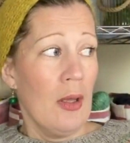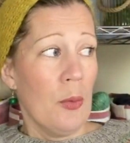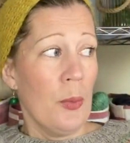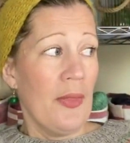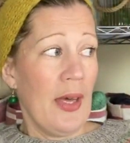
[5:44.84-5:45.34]

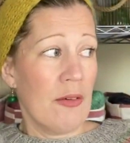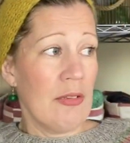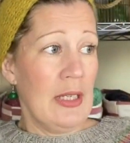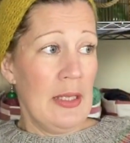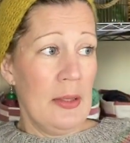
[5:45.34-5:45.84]
without
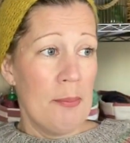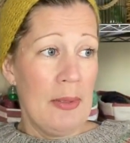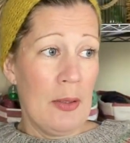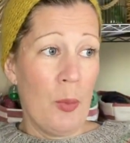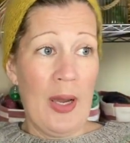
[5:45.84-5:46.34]
really
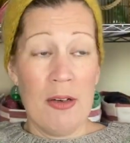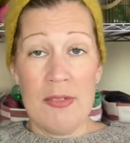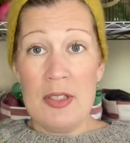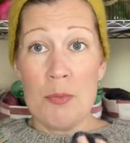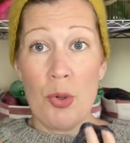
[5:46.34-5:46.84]
being aware of
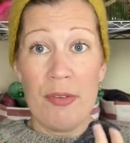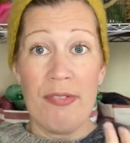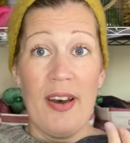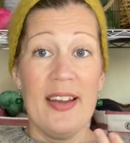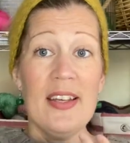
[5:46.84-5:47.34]
it,
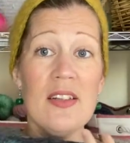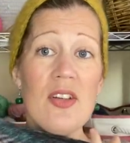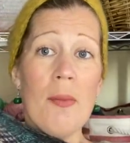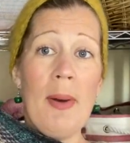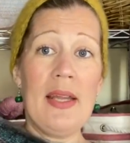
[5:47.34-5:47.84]
modify it.
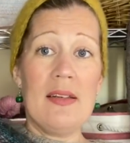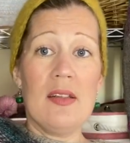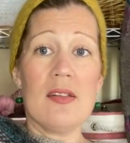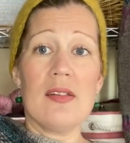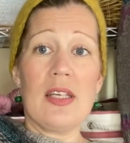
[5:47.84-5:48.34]
I made
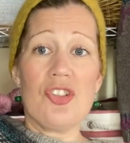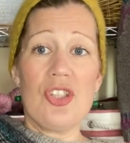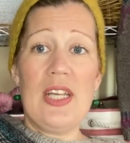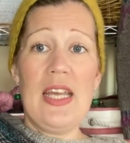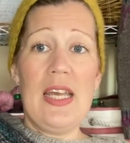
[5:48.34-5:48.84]
this section
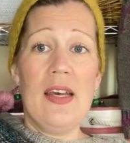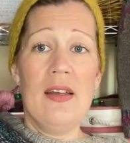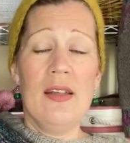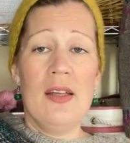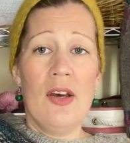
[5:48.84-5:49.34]
here
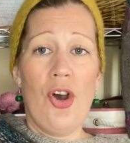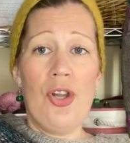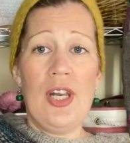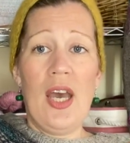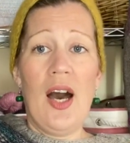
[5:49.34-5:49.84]

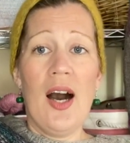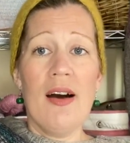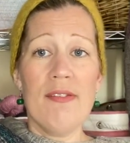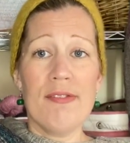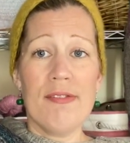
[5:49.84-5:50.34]
only
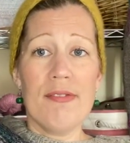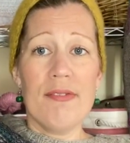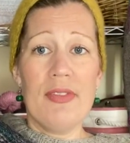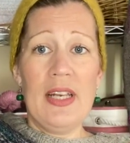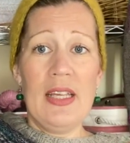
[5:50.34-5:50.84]
half
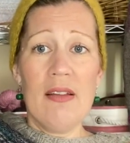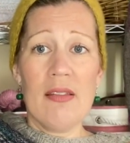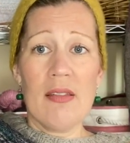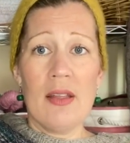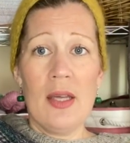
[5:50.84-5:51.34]
the length.
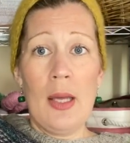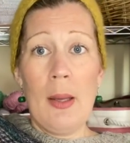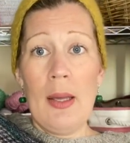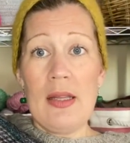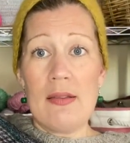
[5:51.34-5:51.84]

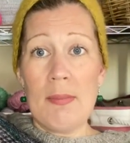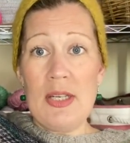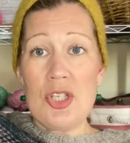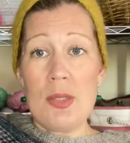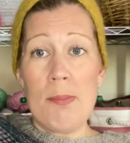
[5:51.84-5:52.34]
It's
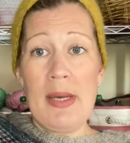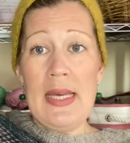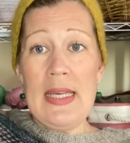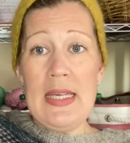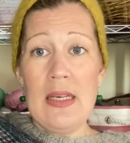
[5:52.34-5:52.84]
meant to
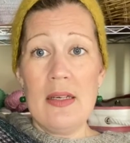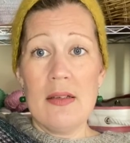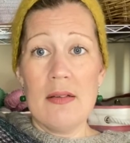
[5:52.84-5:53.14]
be,